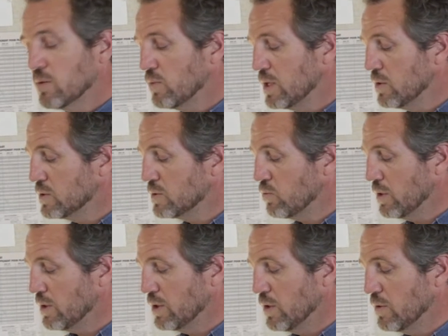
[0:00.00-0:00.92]
We use
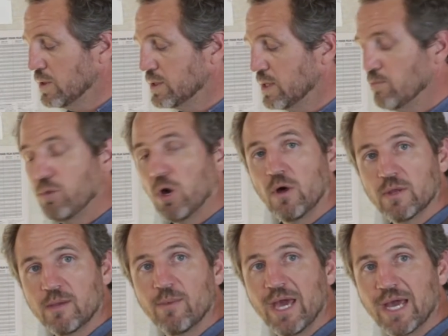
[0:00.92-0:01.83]
what are known as the
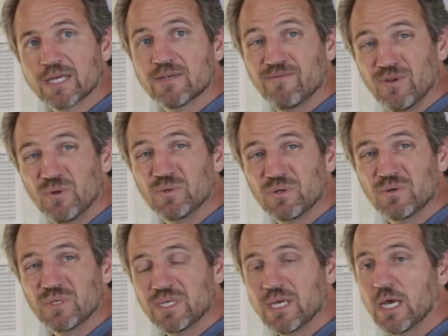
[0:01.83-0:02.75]
Polymax filter
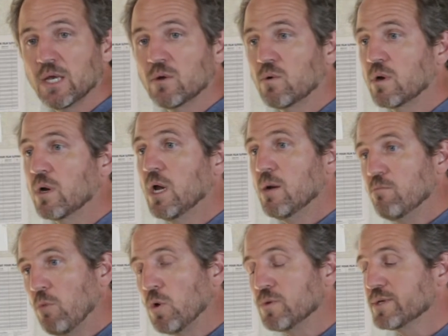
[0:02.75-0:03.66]
set or
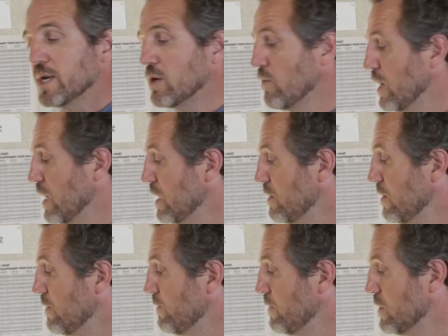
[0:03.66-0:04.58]
multi-grade
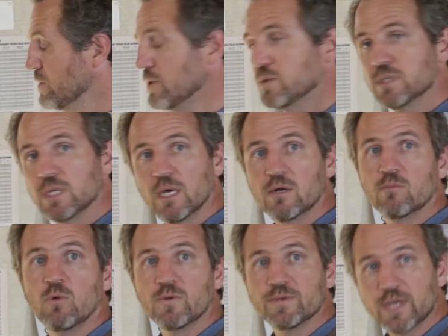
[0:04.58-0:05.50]
filter set or
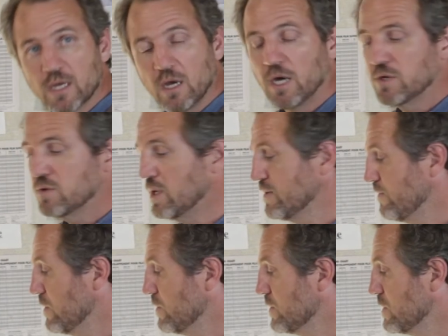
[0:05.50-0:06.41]
multi-contrast
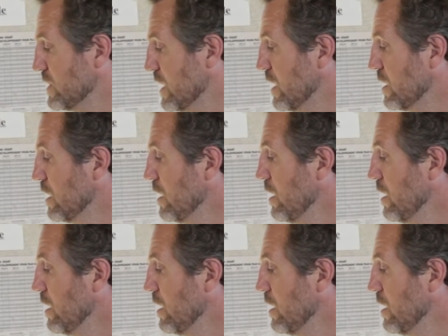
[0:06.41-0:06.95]
filter set.